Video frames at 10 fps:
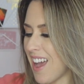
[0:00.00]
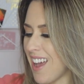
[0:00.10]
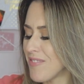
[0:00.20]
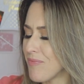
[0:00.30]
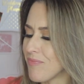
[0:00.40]

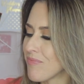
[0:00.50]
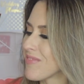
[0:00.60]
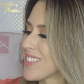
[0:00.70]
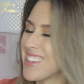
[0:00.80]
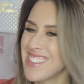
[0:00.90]
and
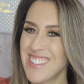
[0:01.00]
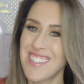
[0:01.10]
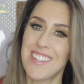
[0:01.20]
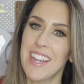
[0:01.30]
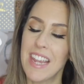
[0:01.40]
the
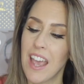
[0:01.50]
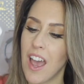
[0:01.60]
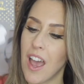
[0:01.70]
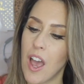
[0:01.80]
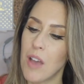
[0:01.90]
sticker.